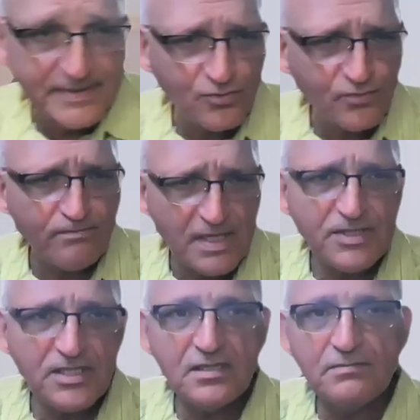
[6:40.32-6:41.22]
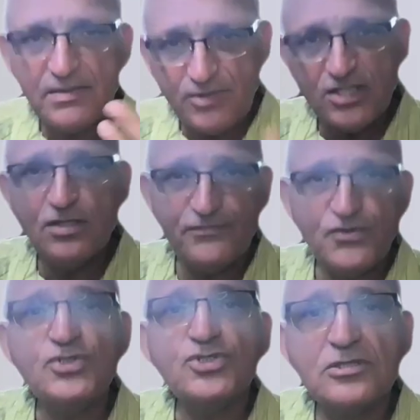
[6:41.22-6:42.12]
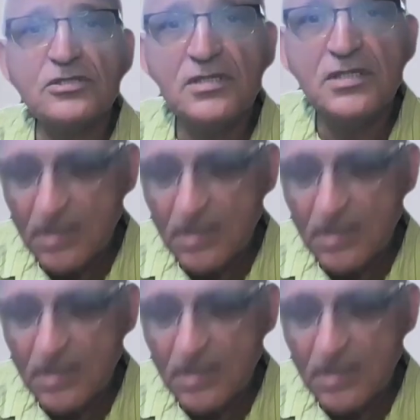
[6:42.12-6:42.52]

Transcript: but maybe in the future